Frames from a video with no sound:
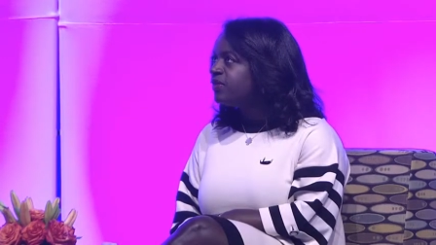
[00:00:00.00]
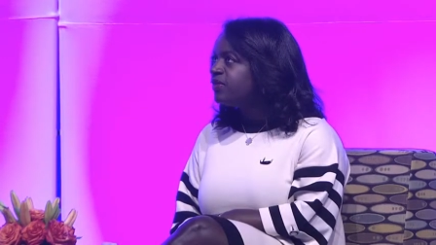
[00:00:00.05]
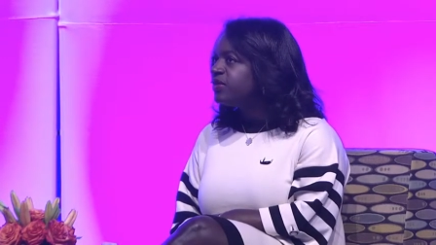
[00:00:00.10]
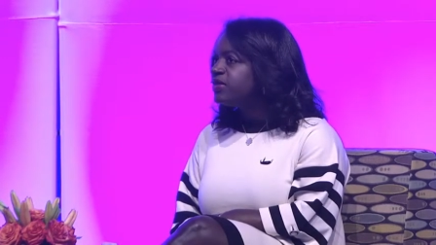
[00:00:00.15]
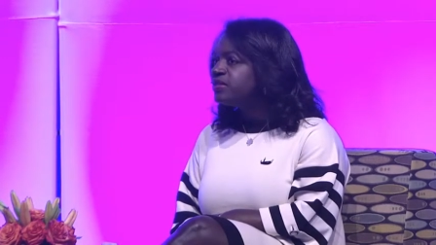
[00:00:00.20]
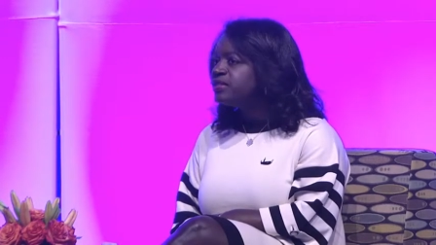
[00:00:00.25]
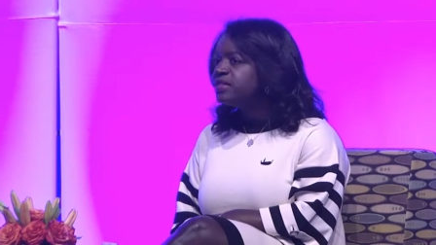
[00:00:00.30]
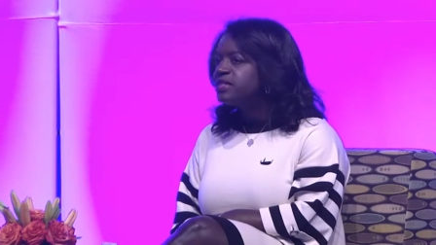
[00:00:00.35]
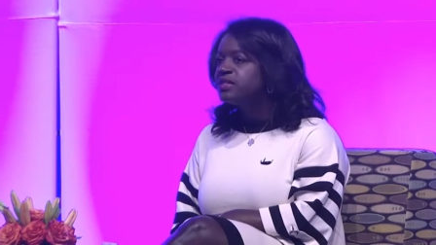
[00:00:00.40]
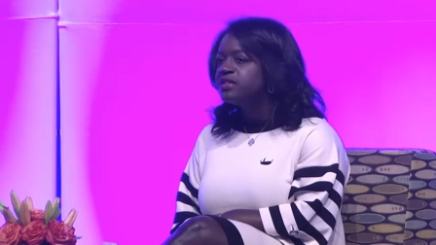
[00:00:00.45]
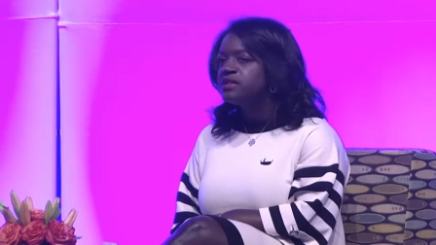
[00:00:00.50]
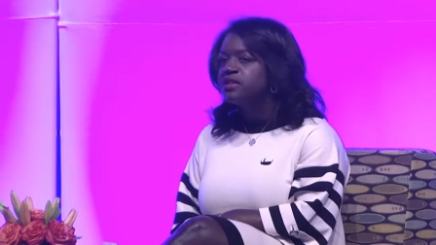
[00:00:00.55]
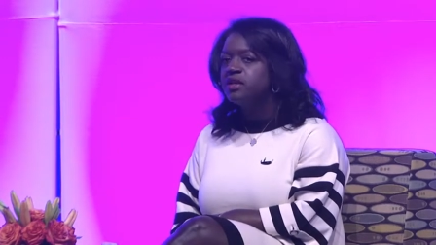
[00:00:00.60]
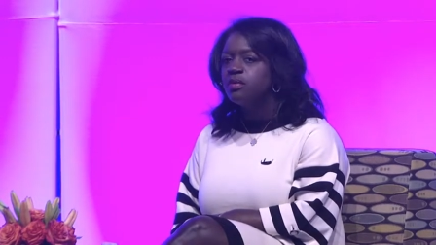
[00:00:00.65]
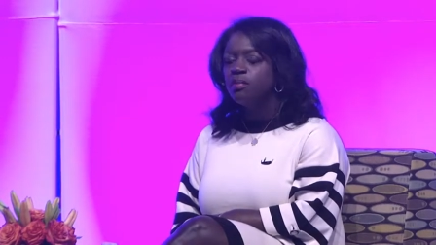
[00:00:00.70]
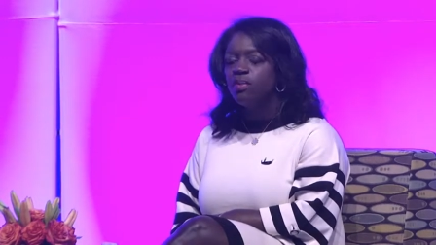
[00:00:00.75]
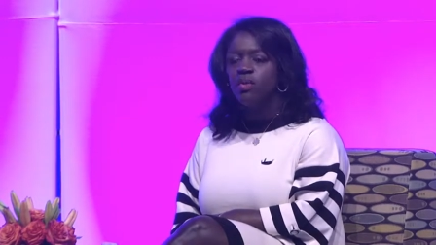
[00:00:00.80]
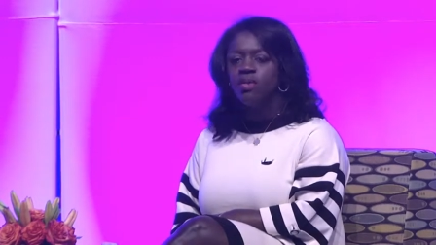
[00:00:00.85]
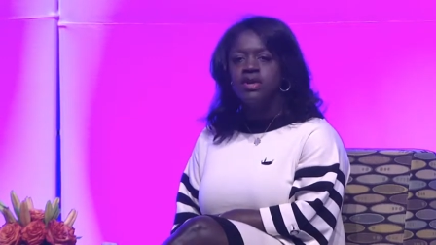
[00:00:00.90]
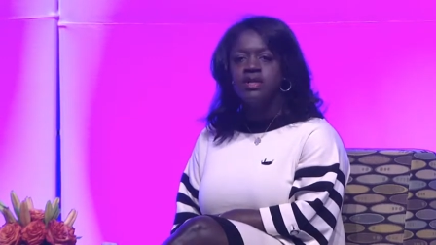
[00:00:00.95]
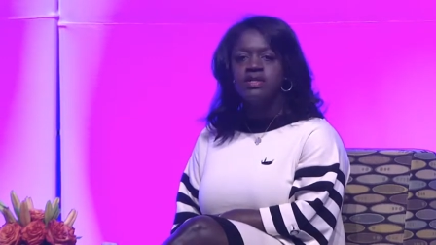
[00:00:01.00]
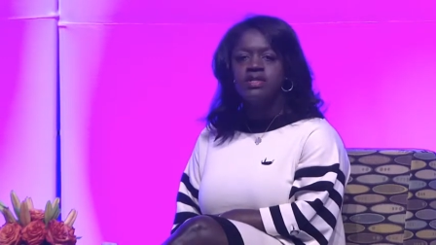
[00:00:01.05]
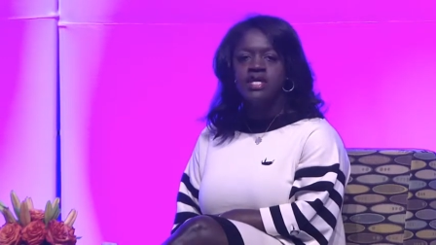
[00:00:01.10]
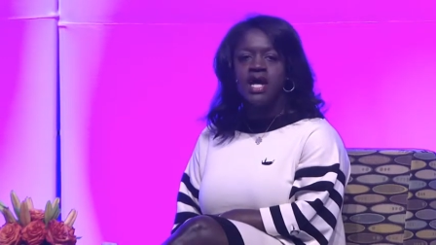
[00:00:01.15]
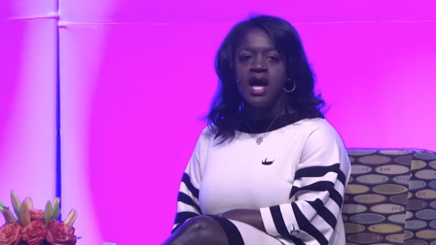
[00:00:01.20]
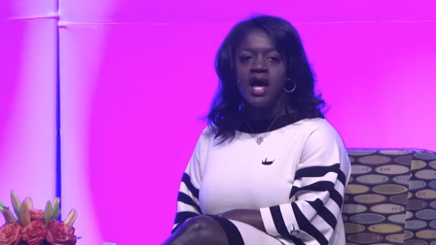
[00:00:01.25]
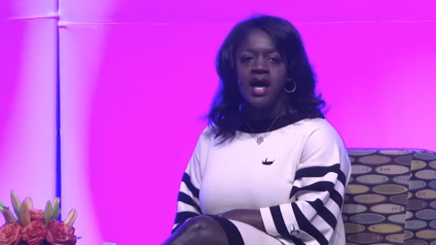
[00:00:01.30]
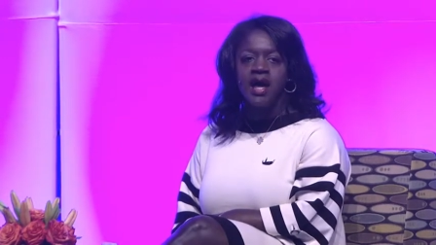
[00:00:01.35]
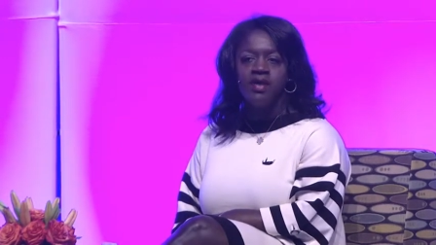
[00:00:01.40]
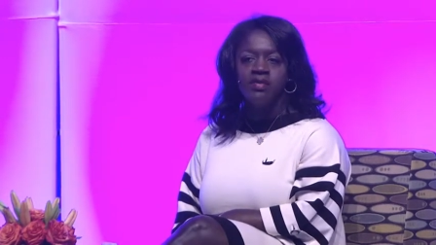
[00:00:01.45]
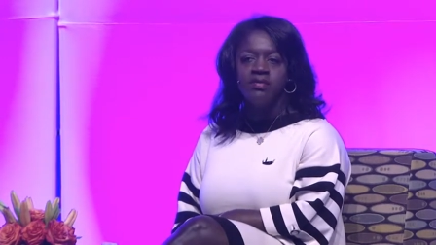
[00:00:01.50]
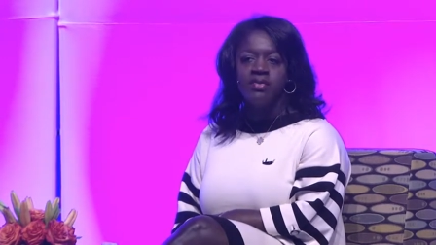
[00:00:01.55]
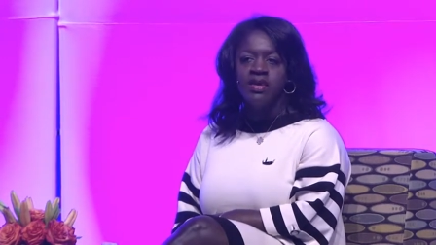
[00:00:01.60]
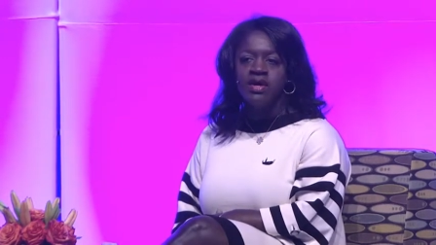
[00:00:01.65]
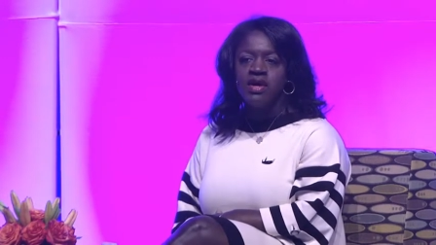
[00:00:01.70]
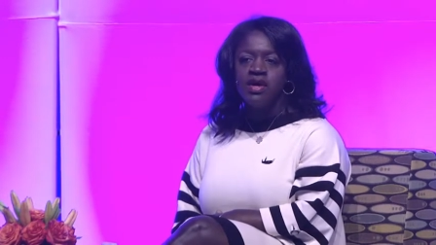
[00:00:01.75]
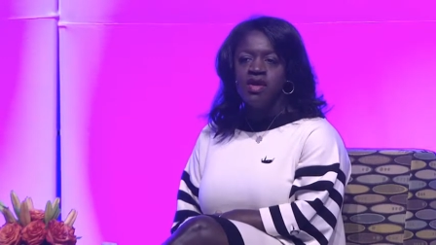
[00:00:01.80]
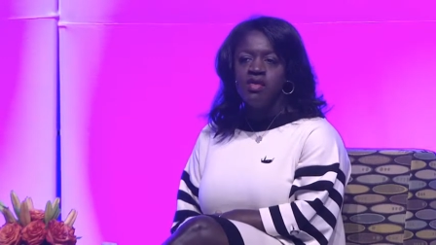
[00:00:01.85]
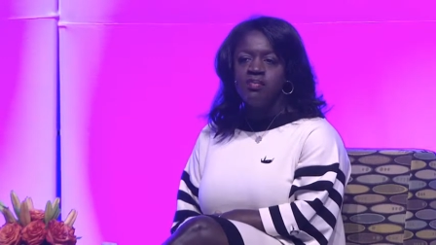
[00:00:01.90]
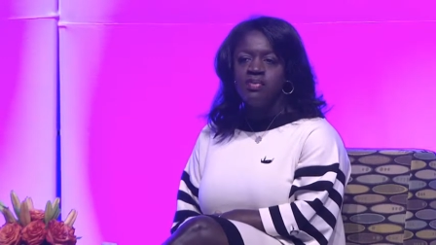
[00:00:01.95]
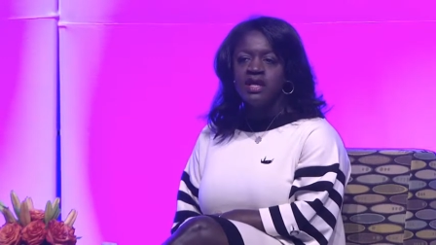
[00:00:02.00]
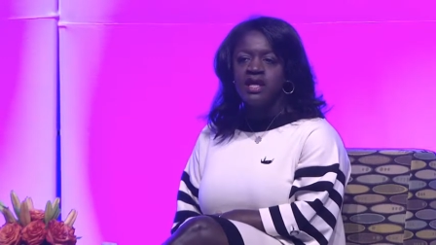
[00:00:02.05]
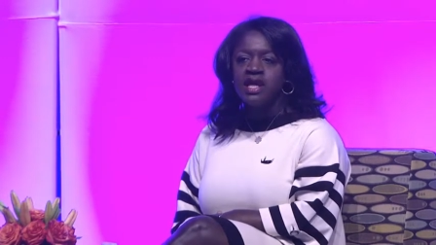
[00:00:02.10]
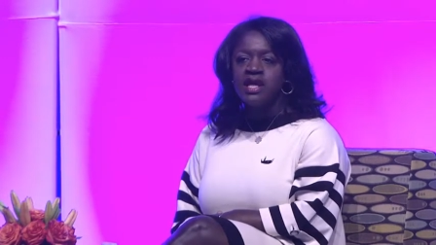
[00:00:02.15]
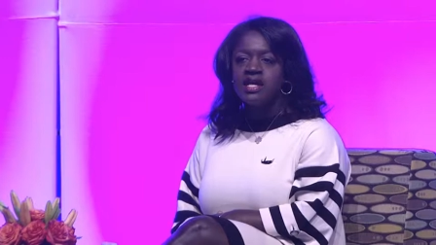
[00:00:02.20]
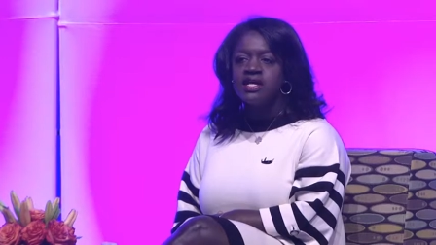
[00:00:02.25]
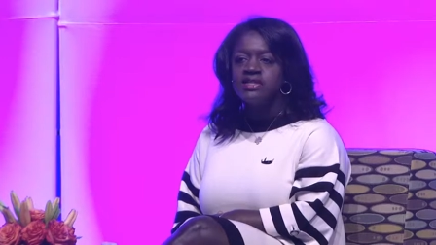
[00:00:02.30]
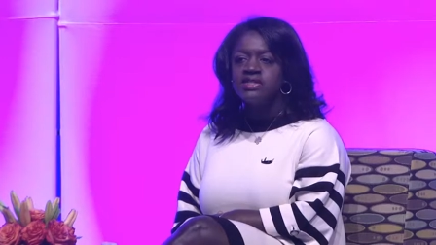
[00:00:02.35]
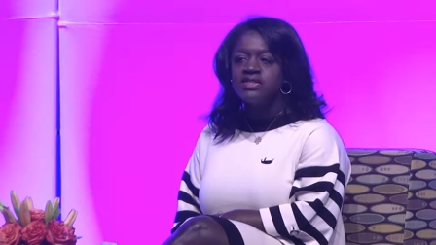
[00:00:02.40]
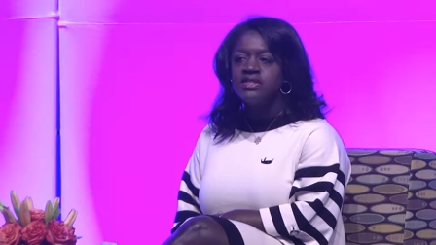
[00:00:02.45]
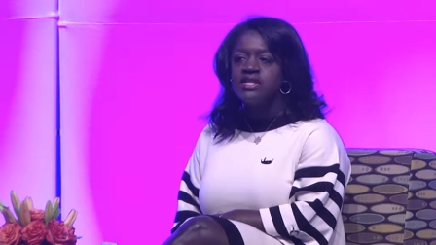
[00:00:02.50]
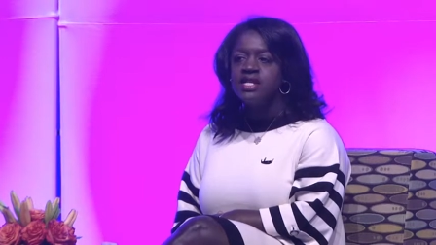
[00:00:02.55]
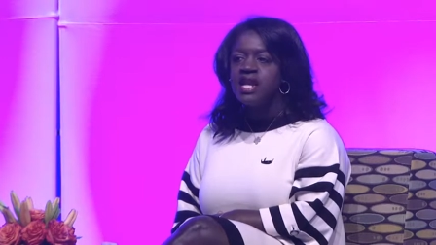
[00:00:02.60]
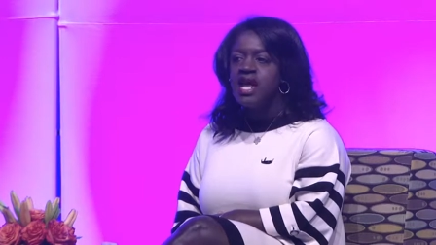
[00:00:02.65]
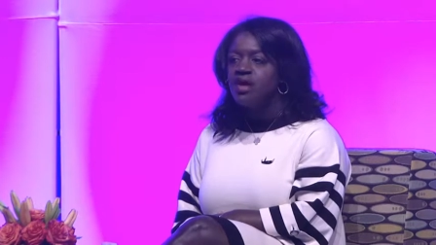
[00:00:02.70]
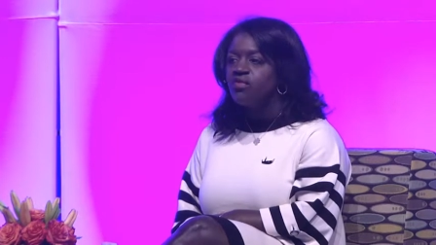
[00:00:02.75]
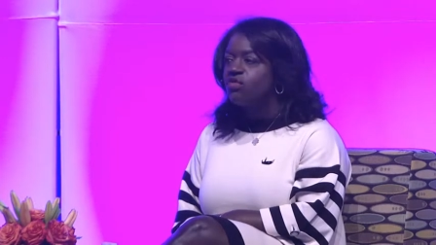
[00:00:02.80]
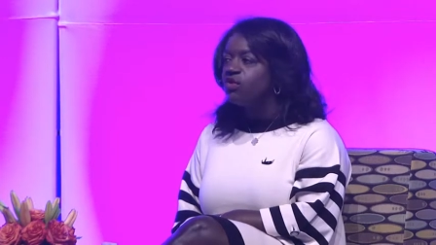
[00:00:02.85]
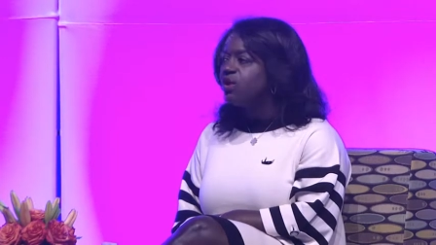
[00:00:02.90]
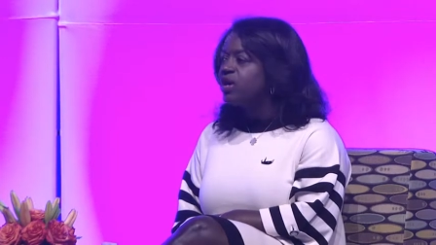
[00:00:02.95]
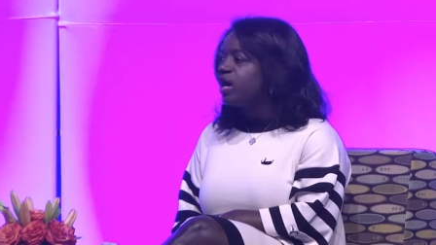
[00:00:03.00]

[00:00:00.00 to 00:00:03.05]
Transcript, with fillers: this is an important time because never